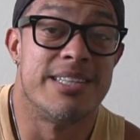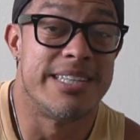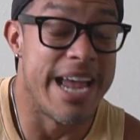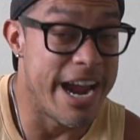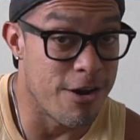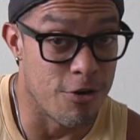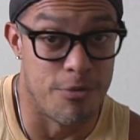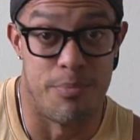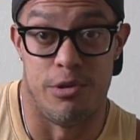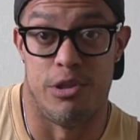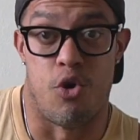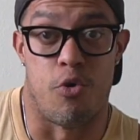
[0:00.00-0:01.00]

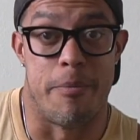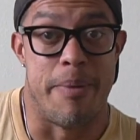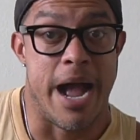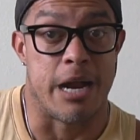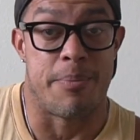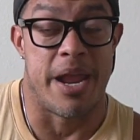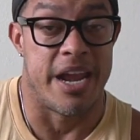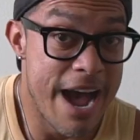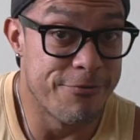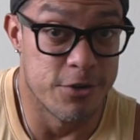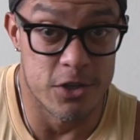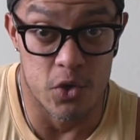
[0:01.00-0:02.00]
terrible lower back pain
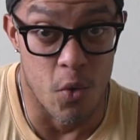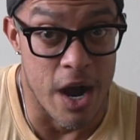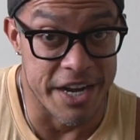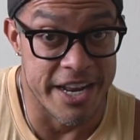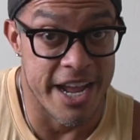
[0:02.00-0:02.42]
after squat